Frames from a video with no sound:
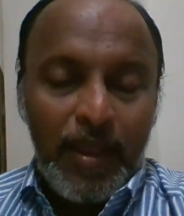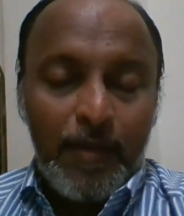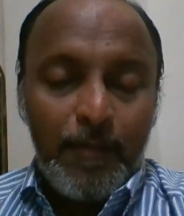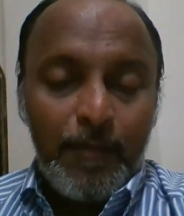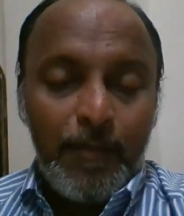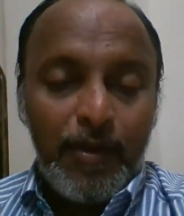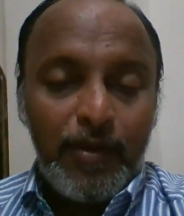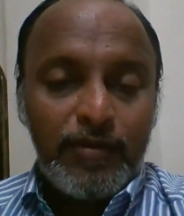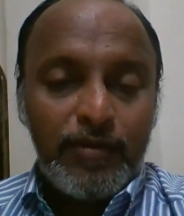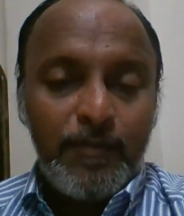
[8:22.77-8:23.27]

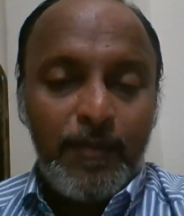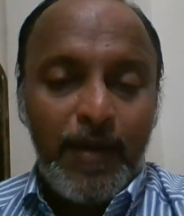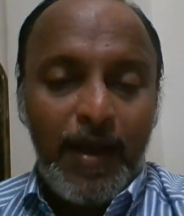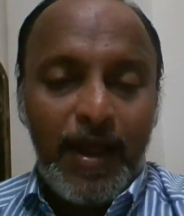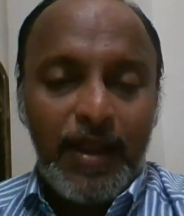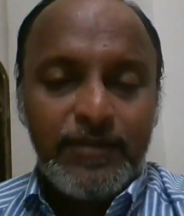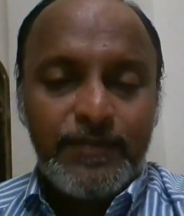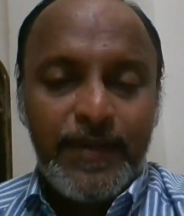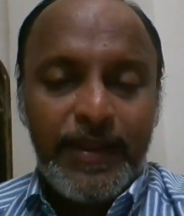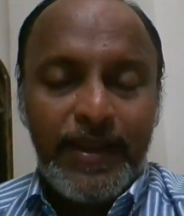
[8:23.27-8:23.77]
because
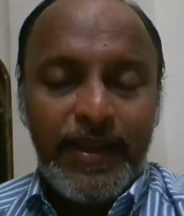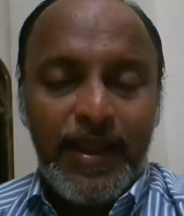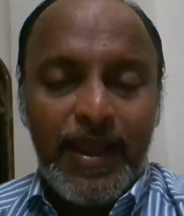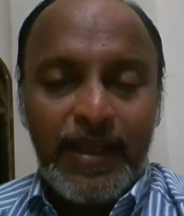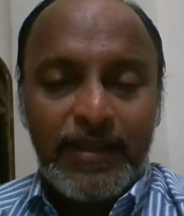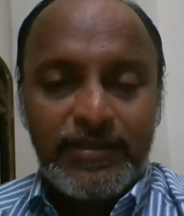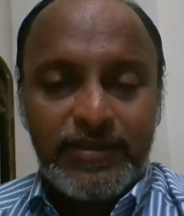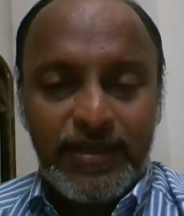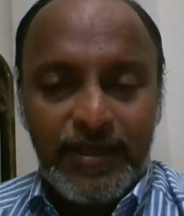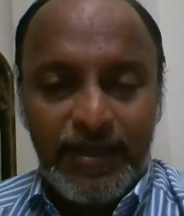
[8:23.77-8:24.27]
Mars being the
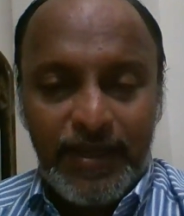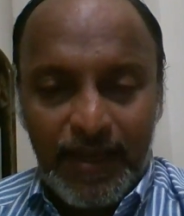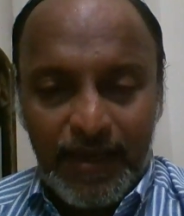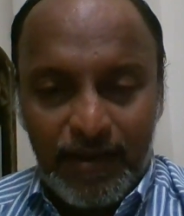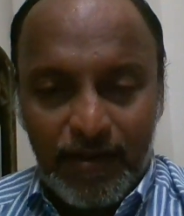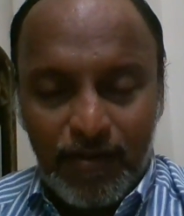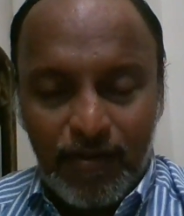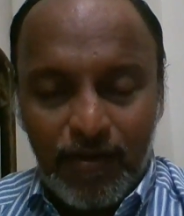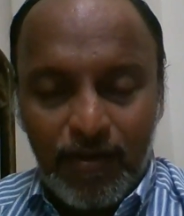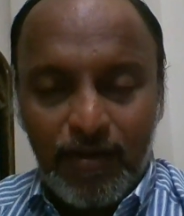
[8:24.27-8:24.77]
ascendant
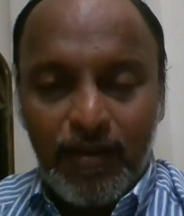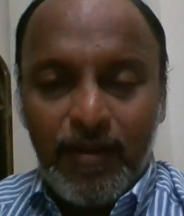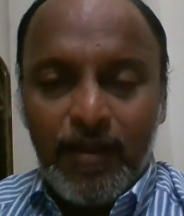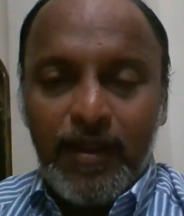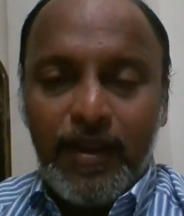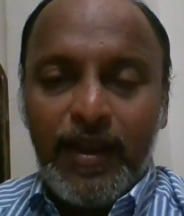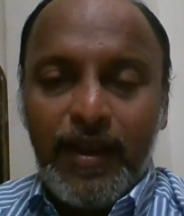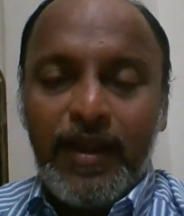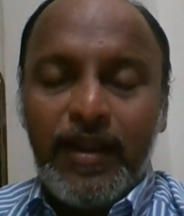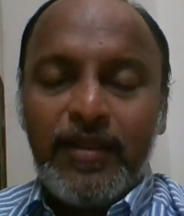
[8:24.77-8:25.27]
Lord,
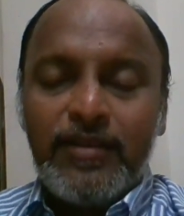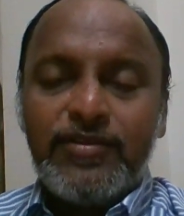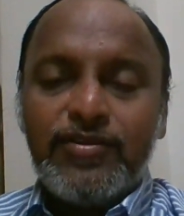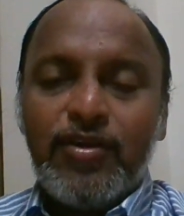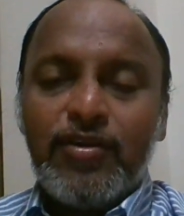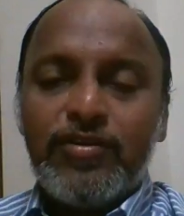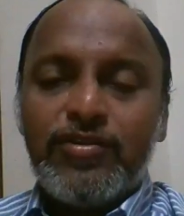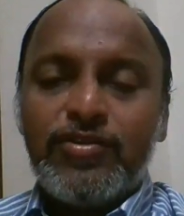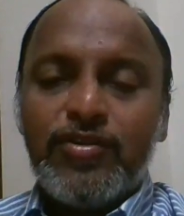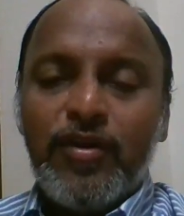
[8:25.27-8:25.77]
it is
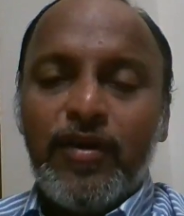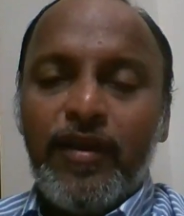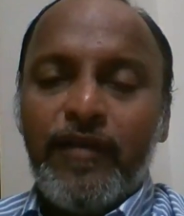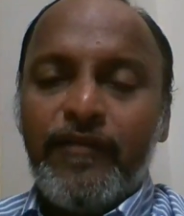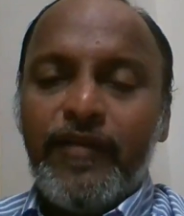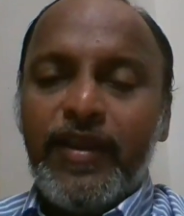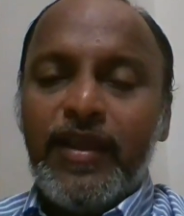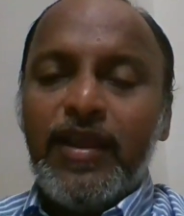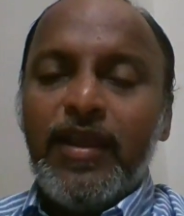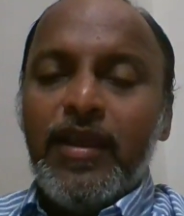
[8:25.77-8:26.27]
also
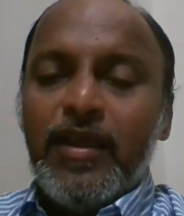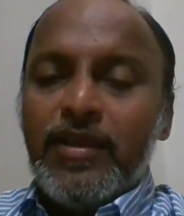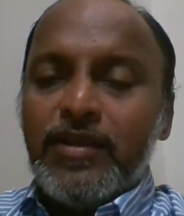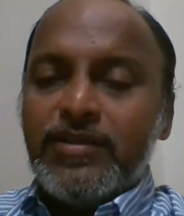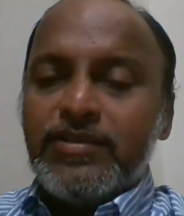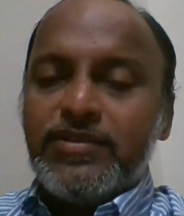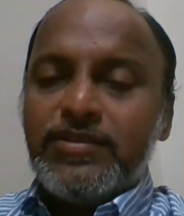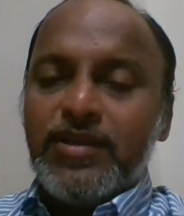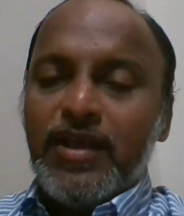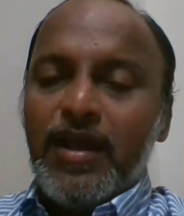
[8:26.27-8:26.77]
having
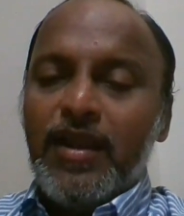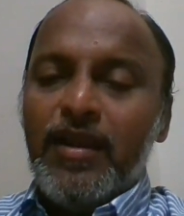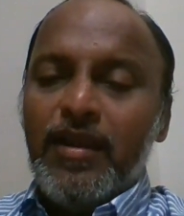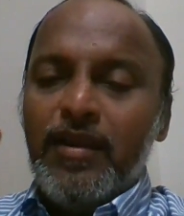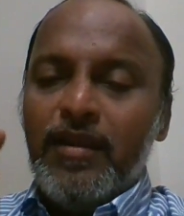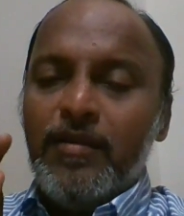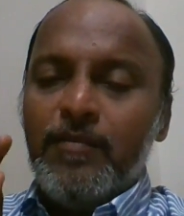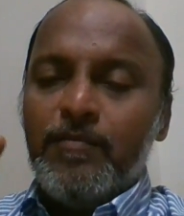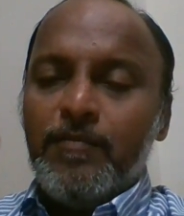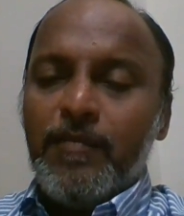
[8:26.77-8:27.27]

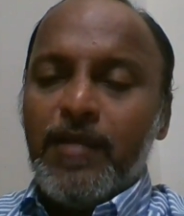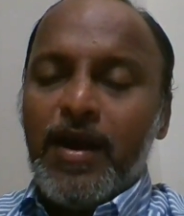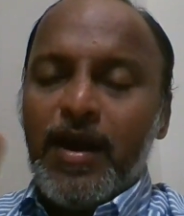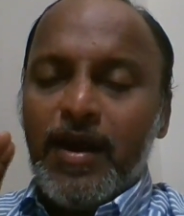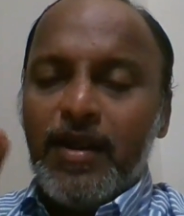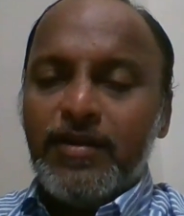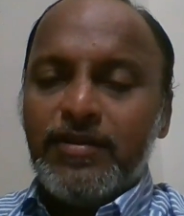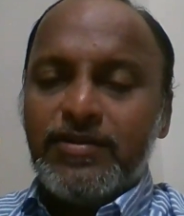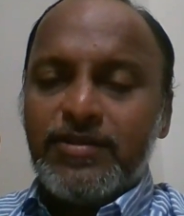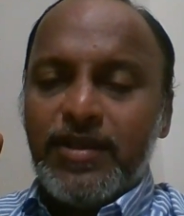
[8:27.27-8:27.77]
Sun,
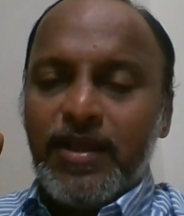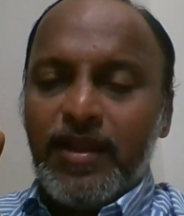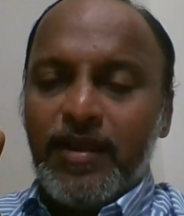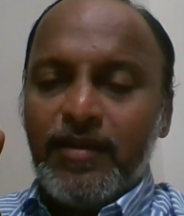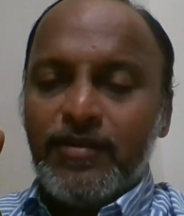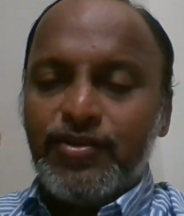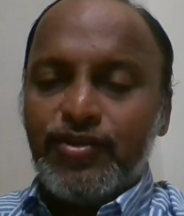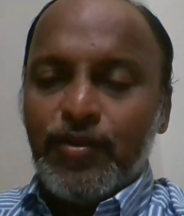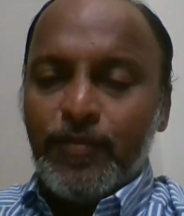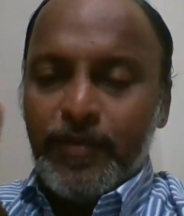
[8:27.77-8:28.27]
Mars
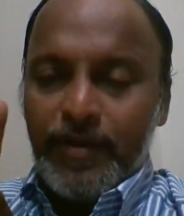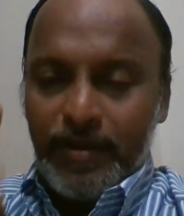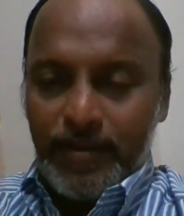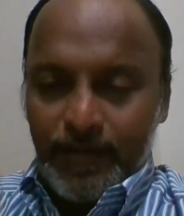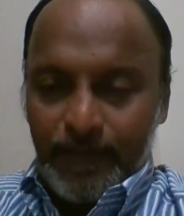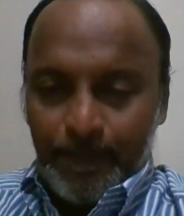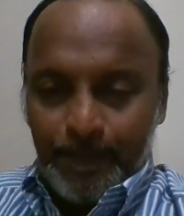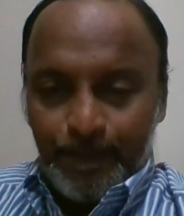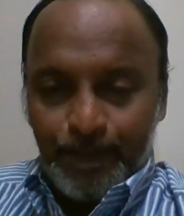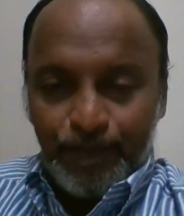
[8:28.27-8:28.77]
and
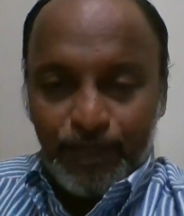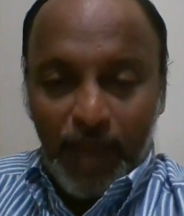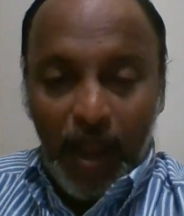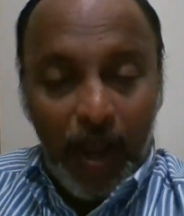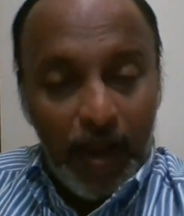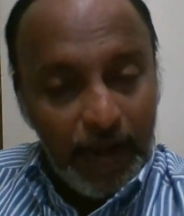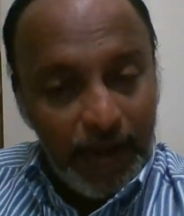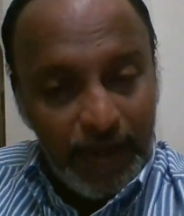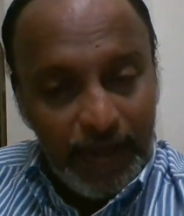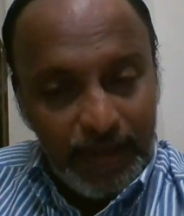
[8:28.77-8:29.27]
Jupiter.
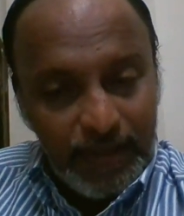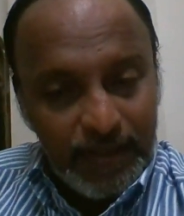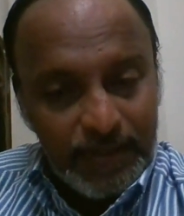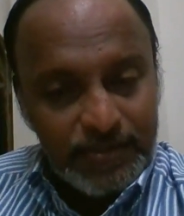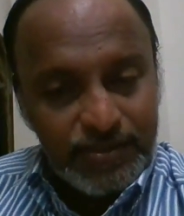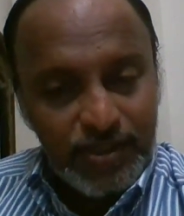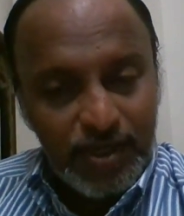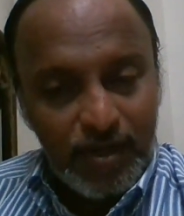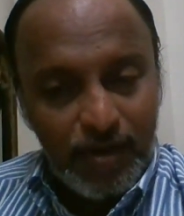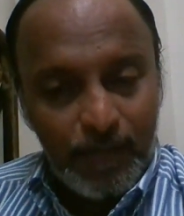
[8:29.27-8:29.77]
Again there
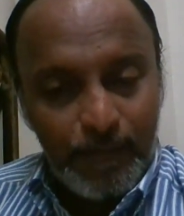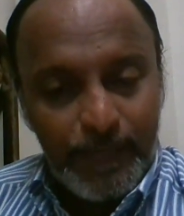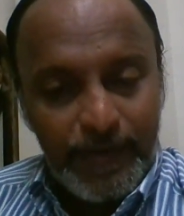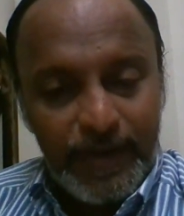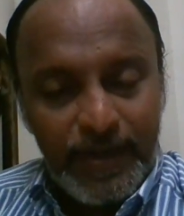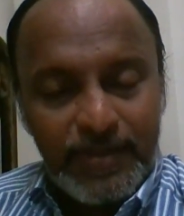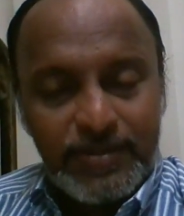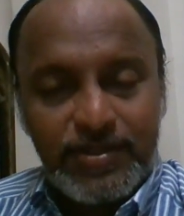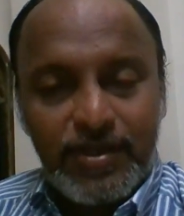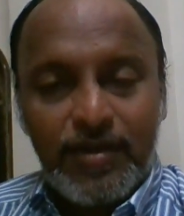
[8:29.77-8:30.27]
is a
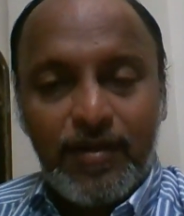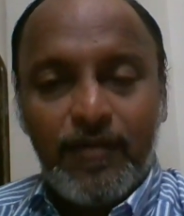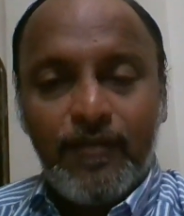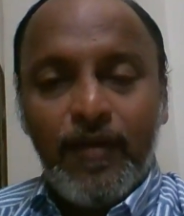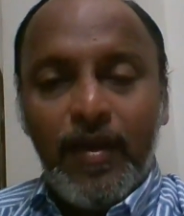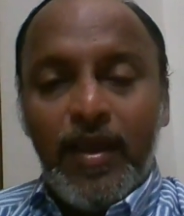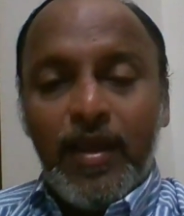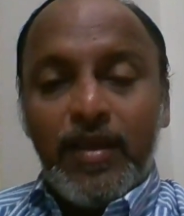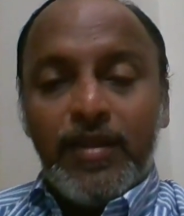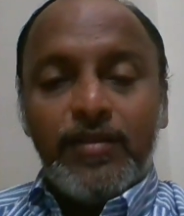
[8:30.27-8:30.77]
combination
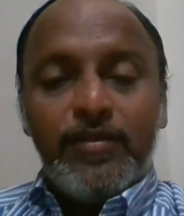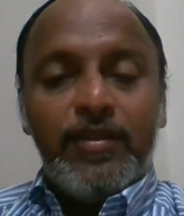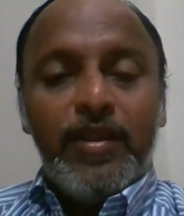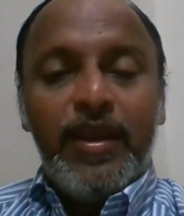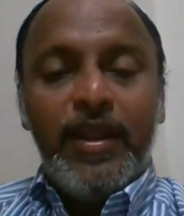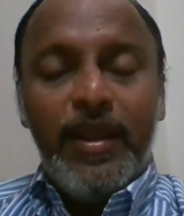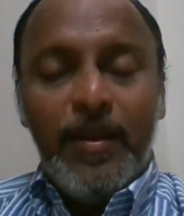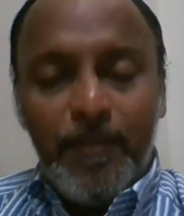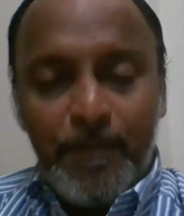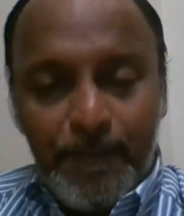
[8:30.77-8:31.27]
of
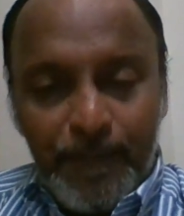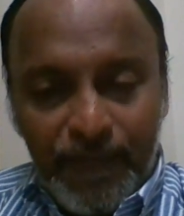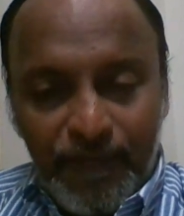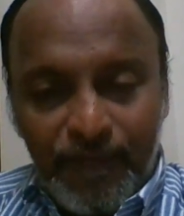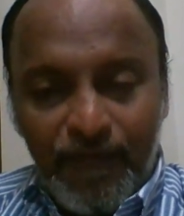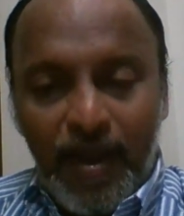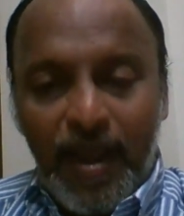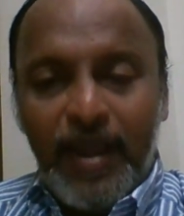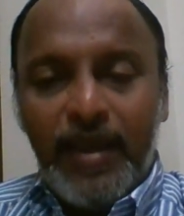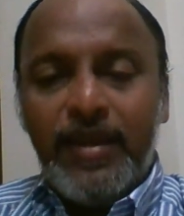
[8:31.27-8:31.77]
three
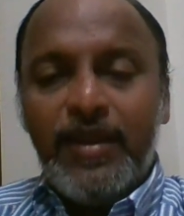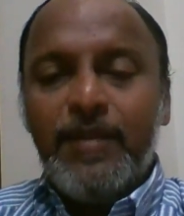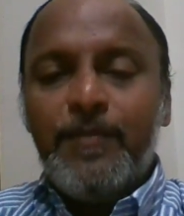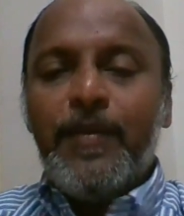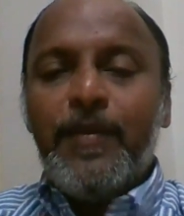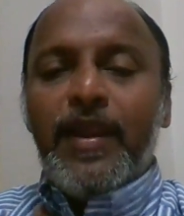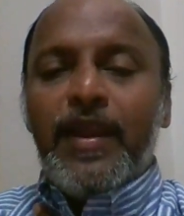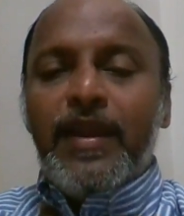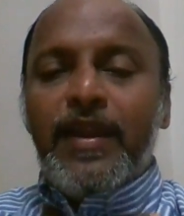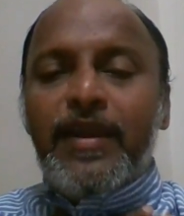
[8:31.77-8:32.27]
fiery
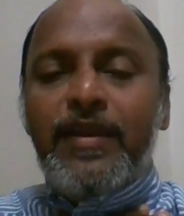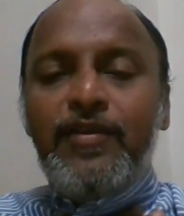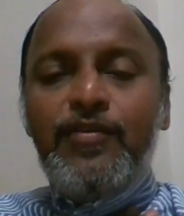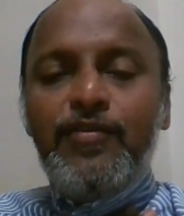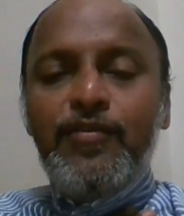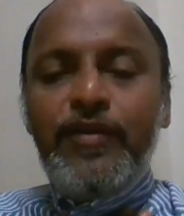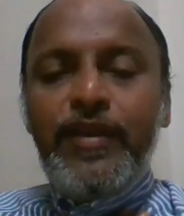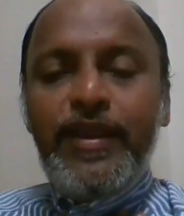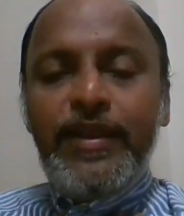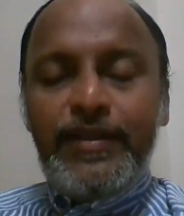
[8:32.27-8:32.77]
planets
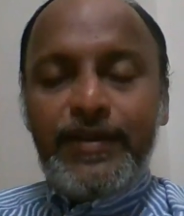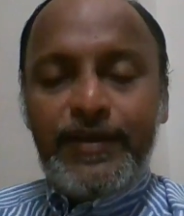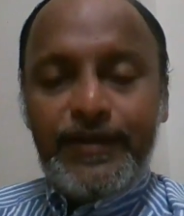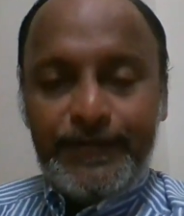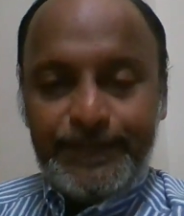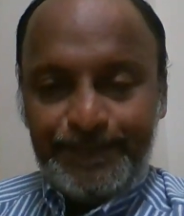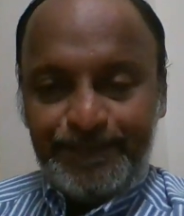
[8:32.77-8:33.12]
together.